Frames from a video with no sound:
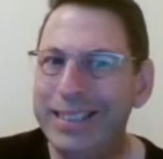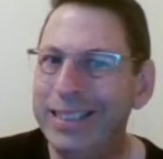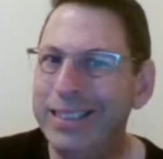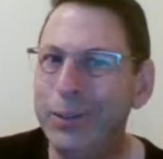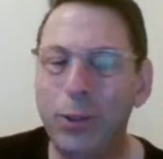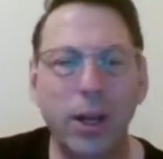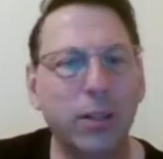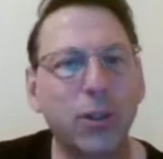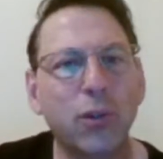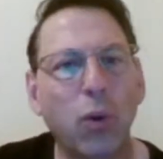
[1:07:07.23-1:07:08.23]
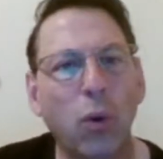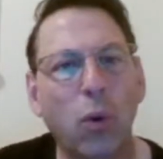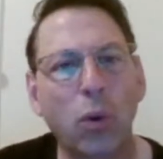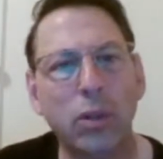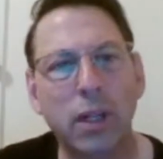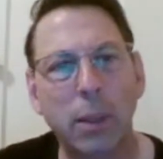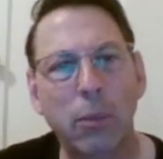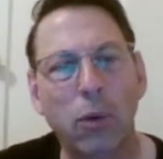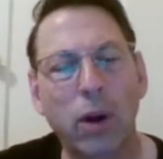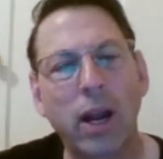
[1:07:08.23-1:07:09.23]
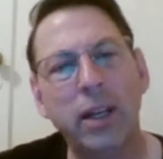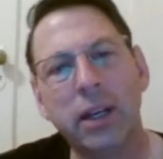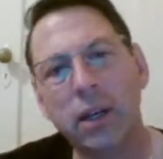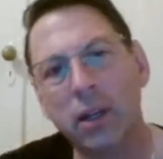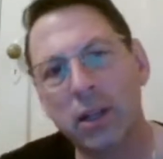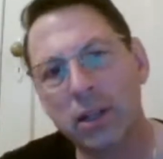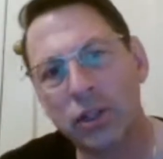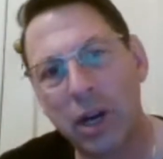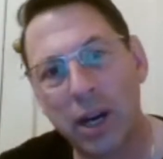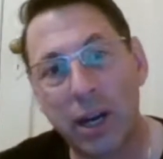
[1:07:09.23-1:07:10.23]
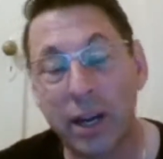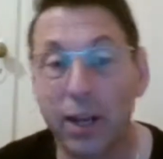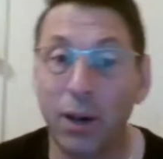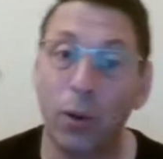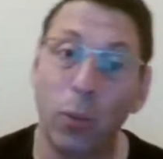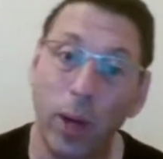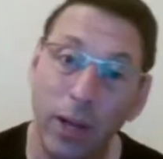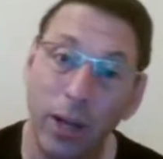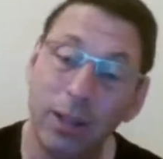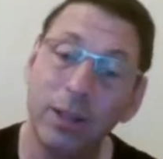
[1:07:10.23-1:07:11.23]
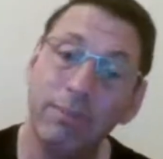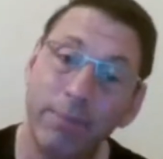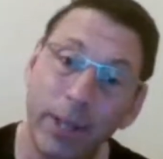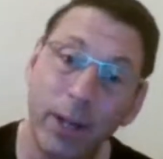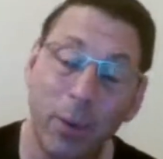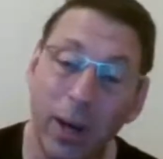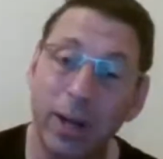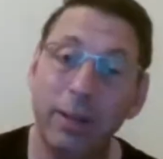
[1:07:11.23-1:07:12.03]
you're not the strong horse anymore. And they're going to look at China and go, well, you know what?